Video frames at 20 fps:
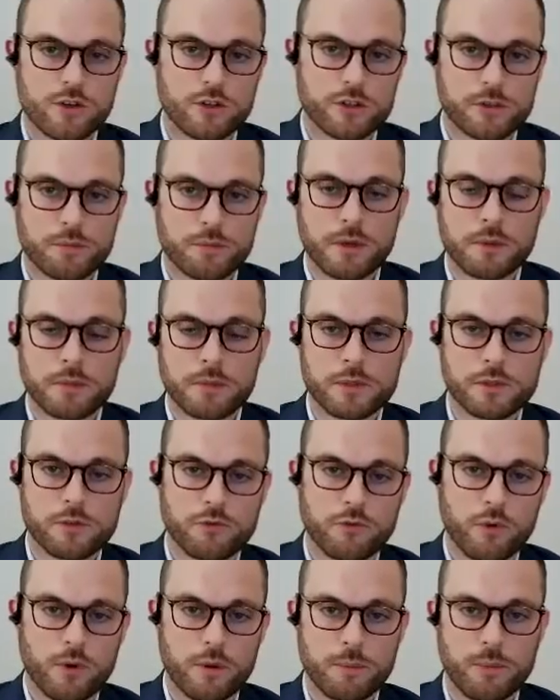insurance premium
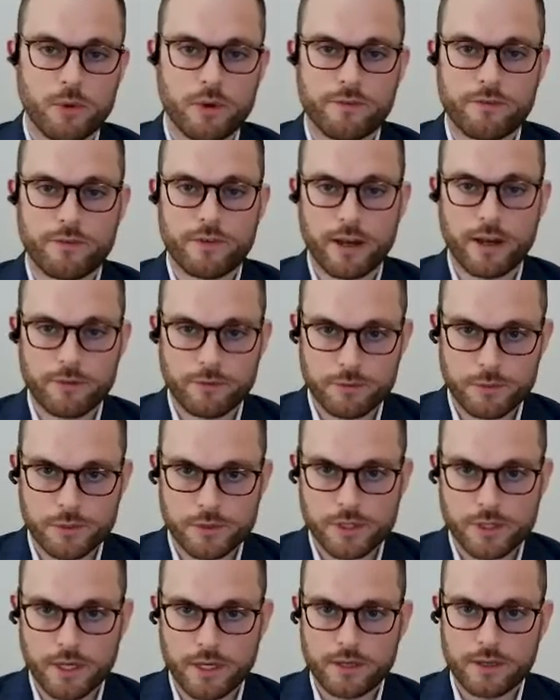is
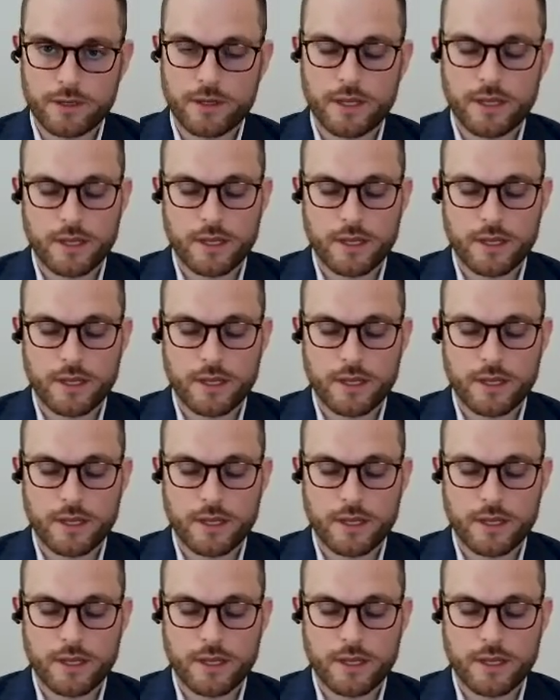4.5%.